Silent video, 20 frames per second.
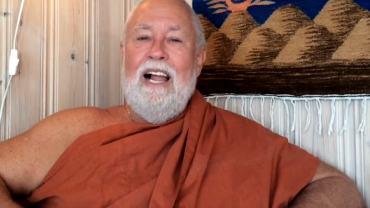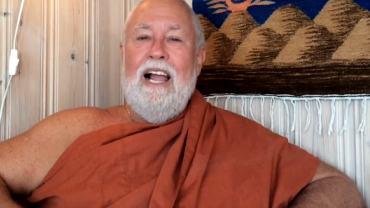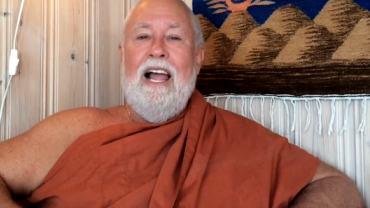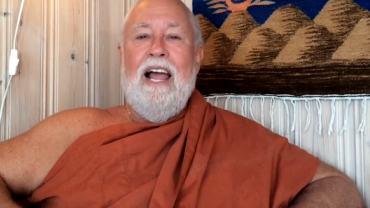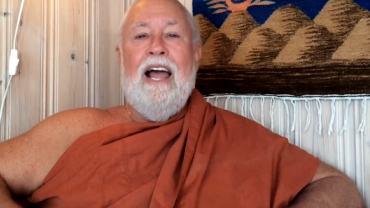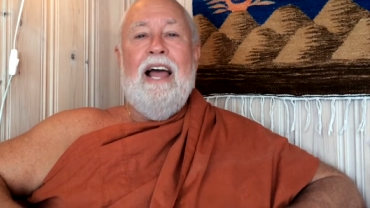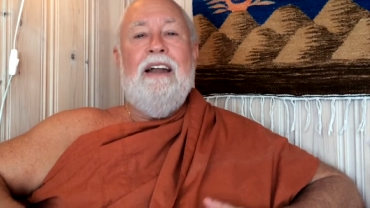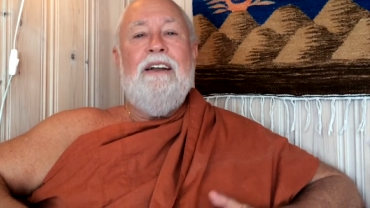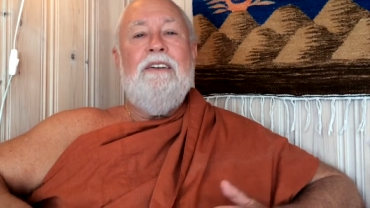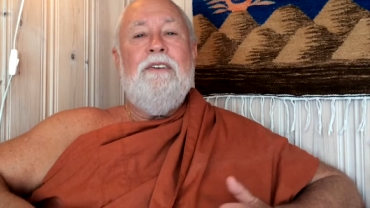
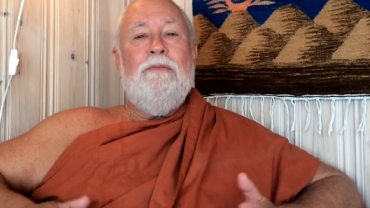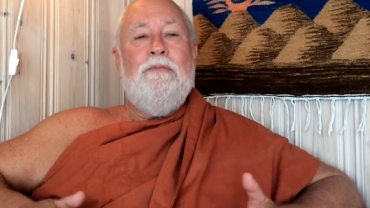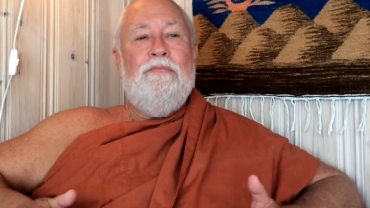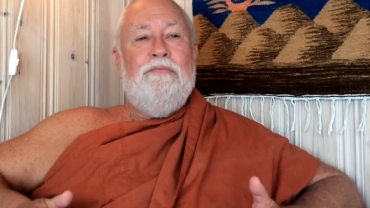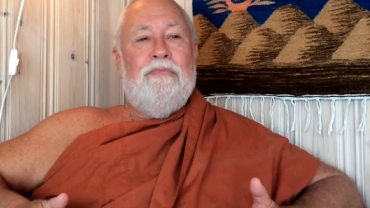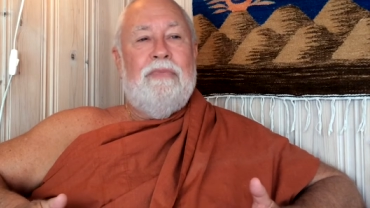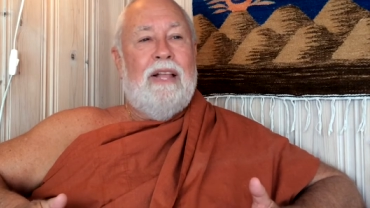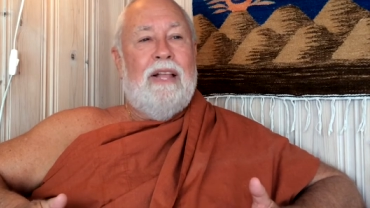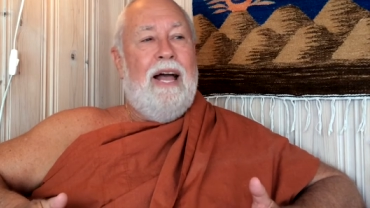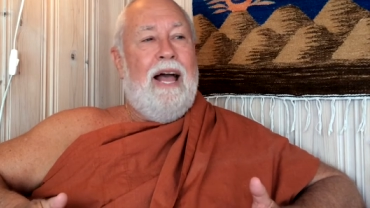And
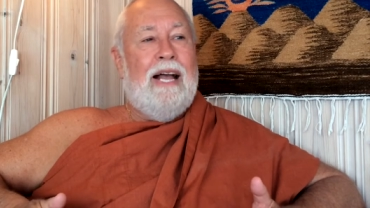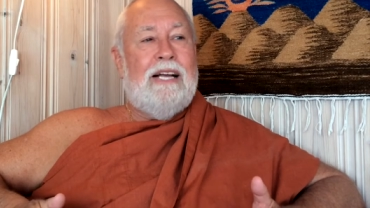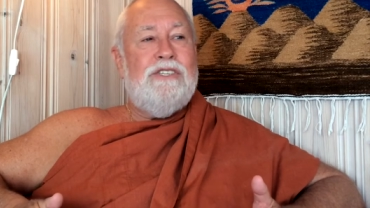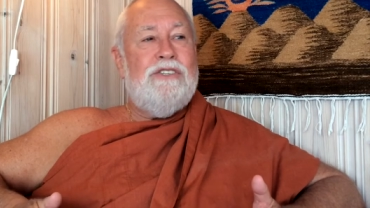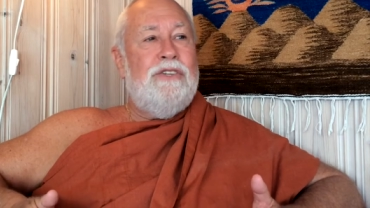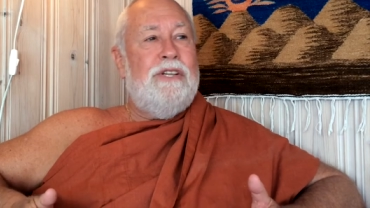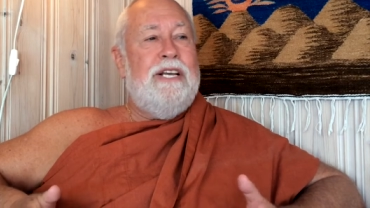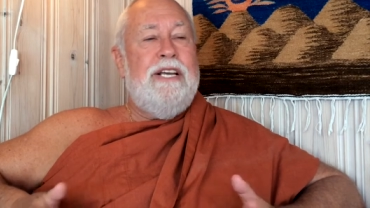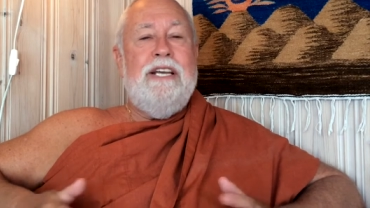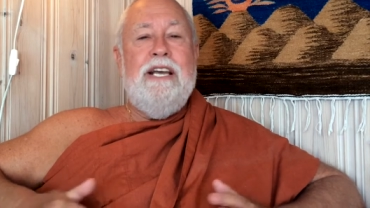
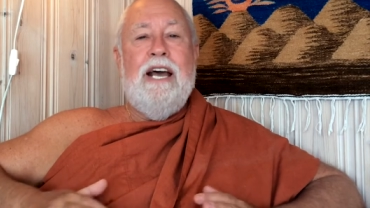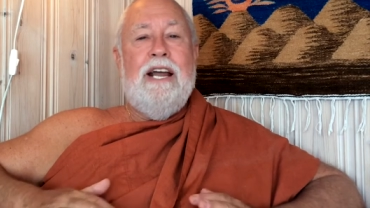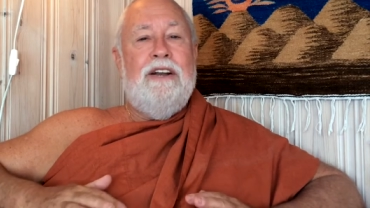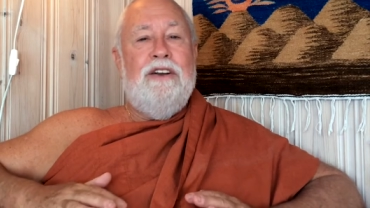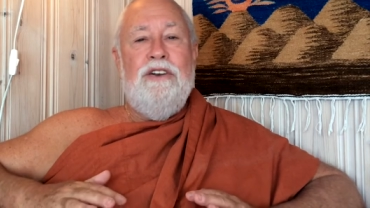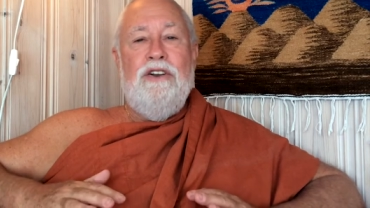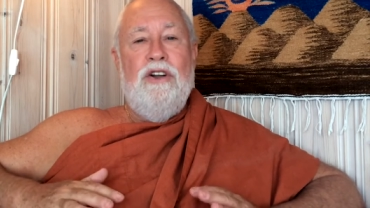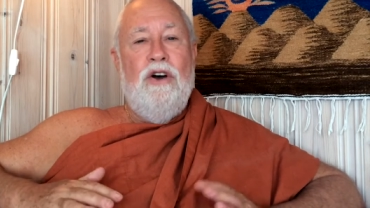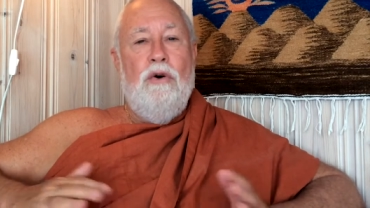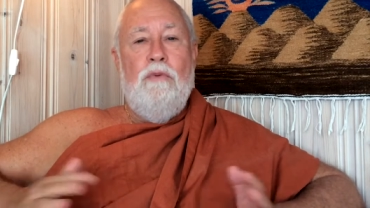actually, he had
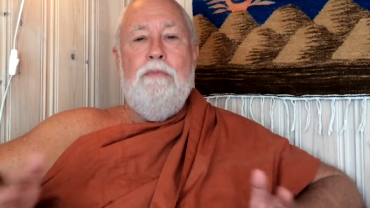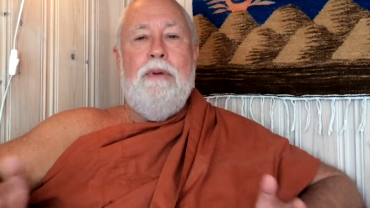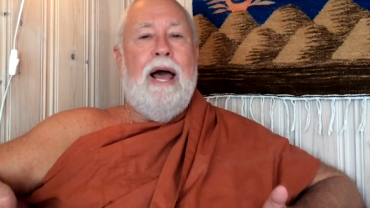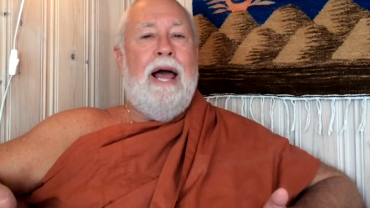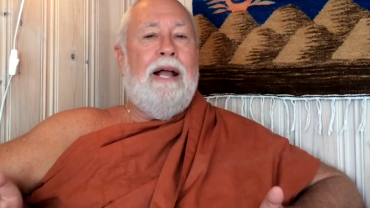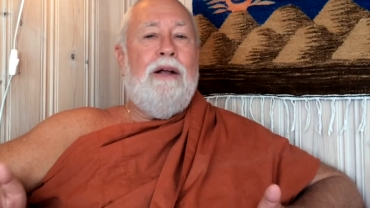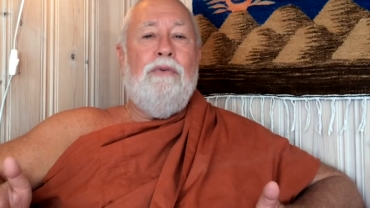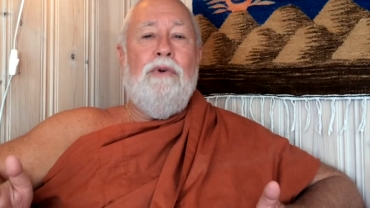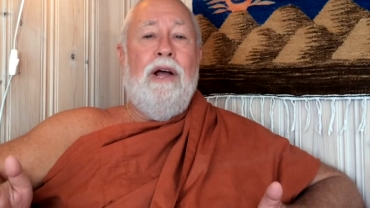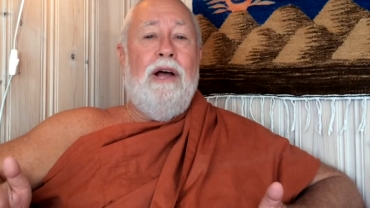no
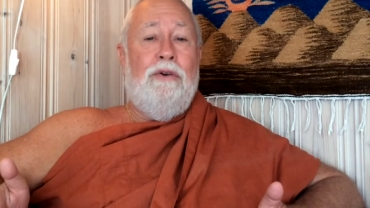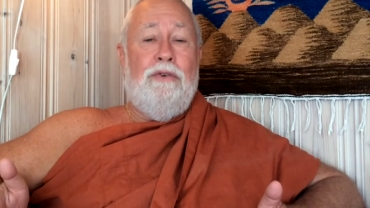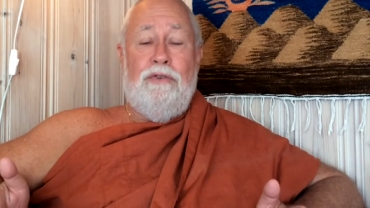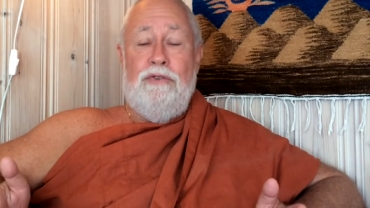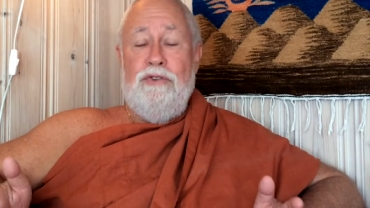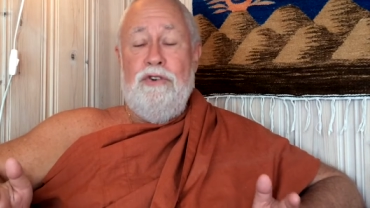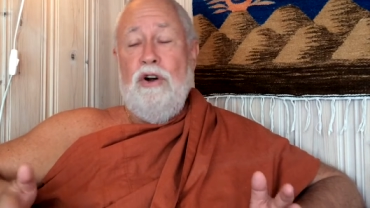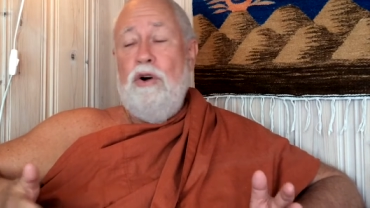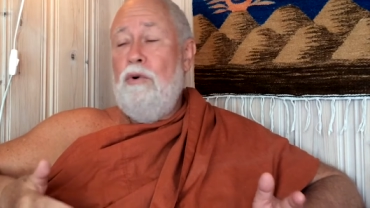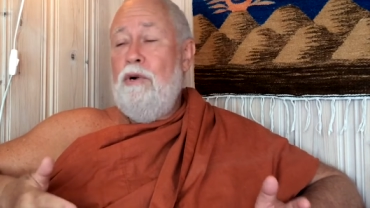background or
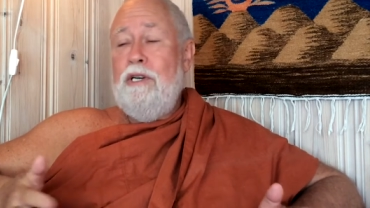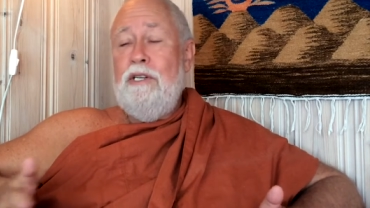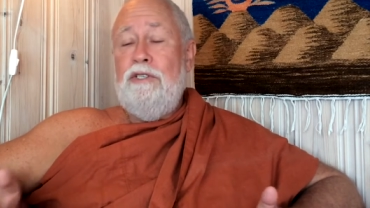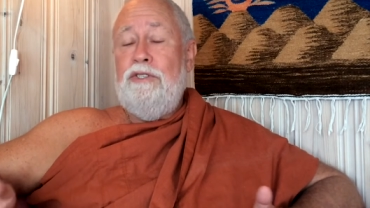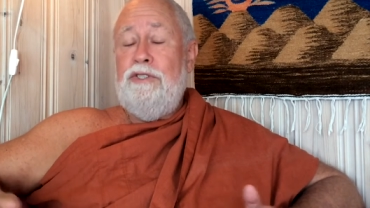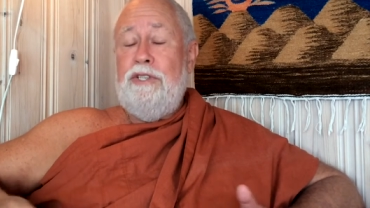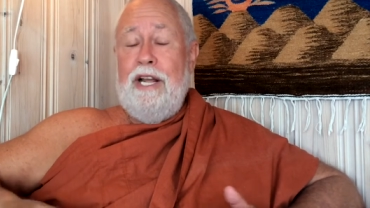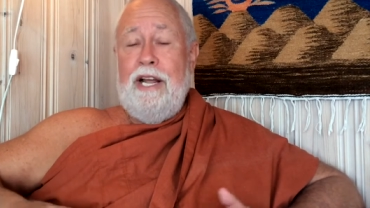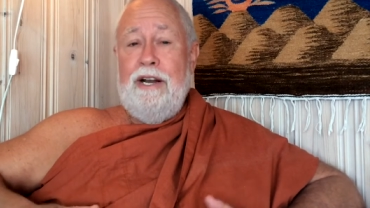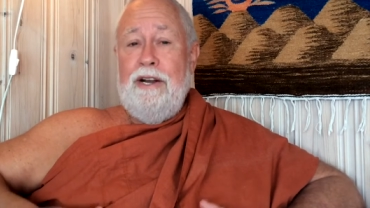no
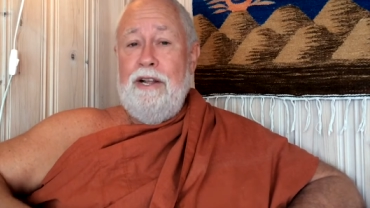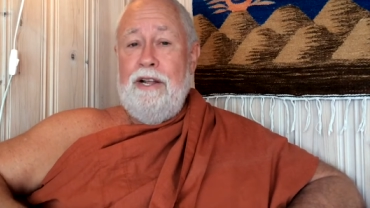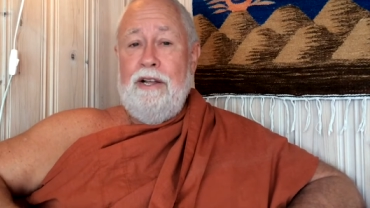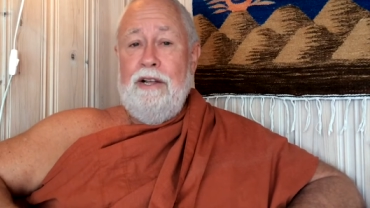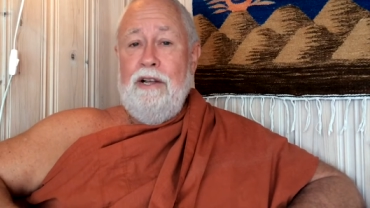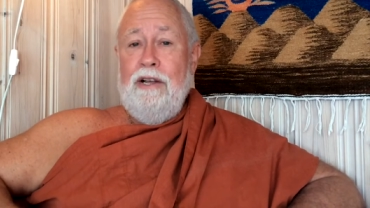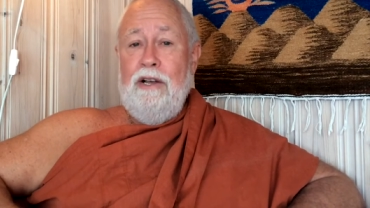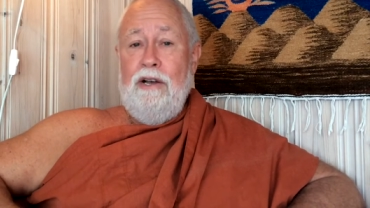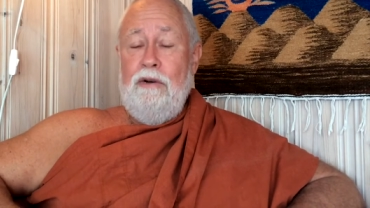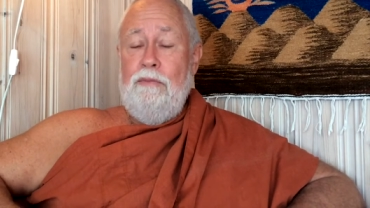understanding
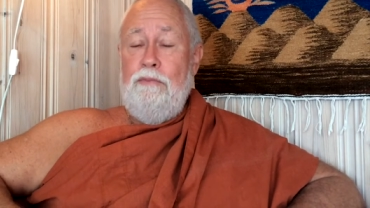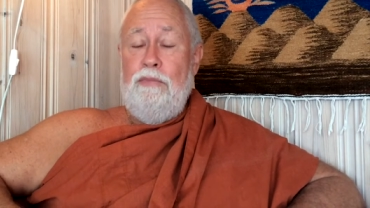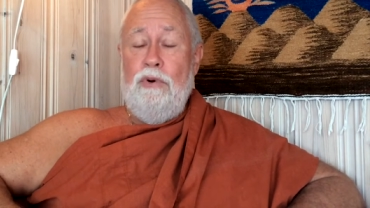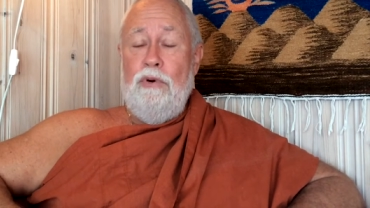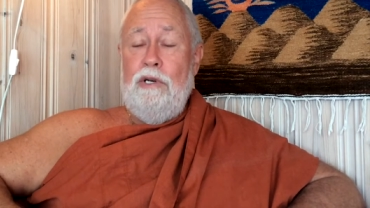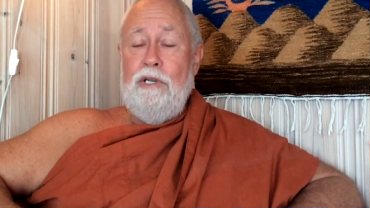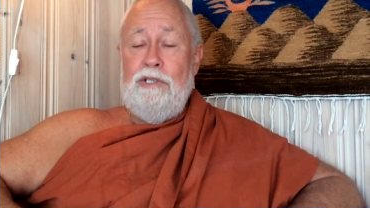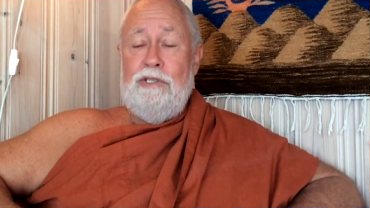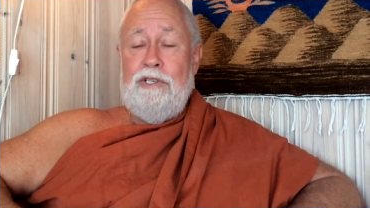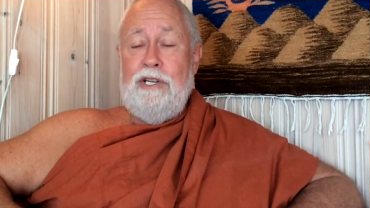of
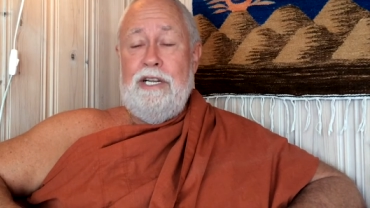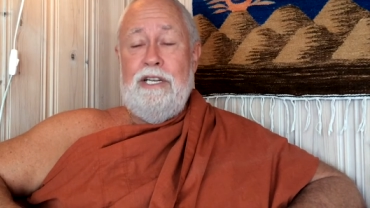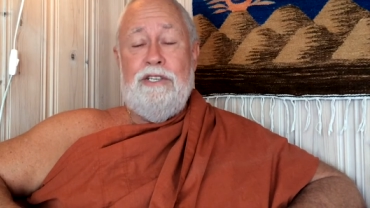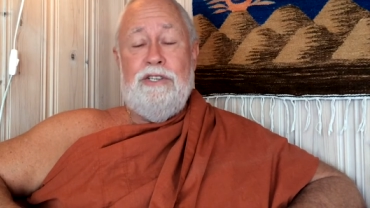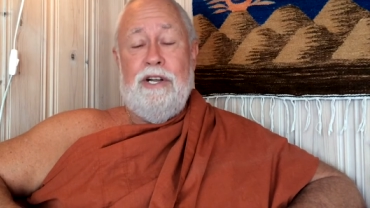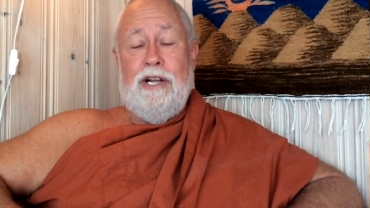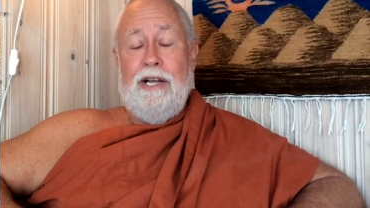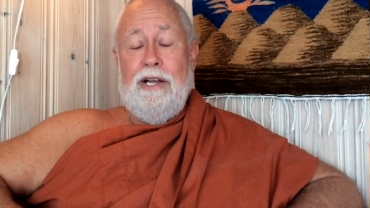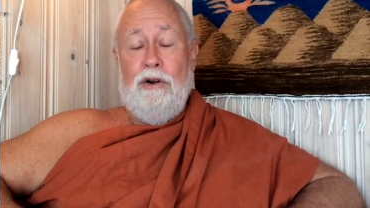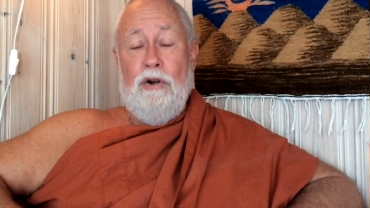Buddhist
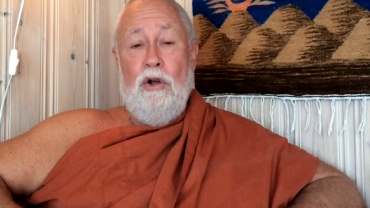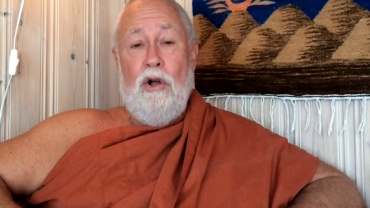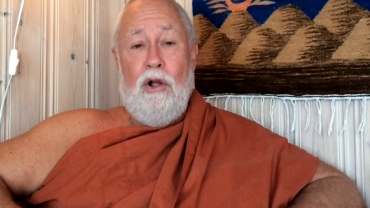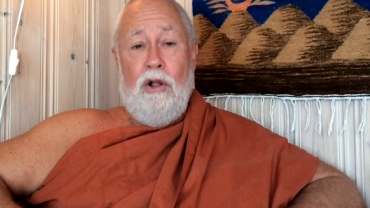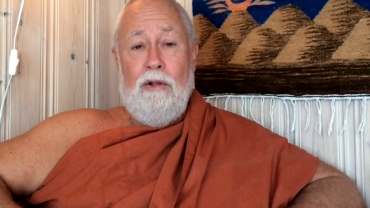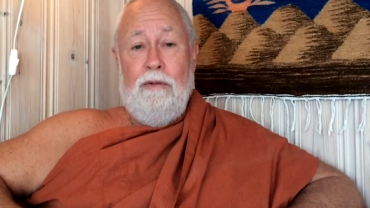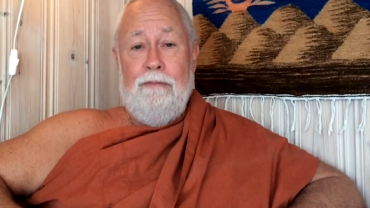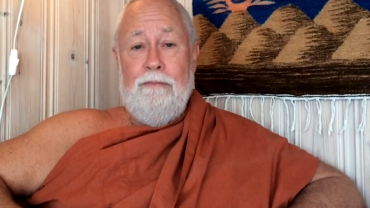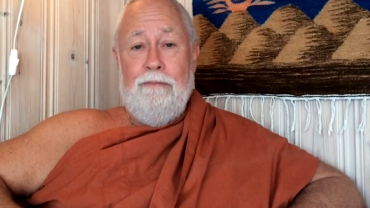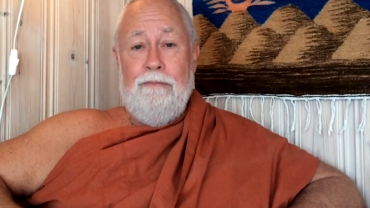teaching at all.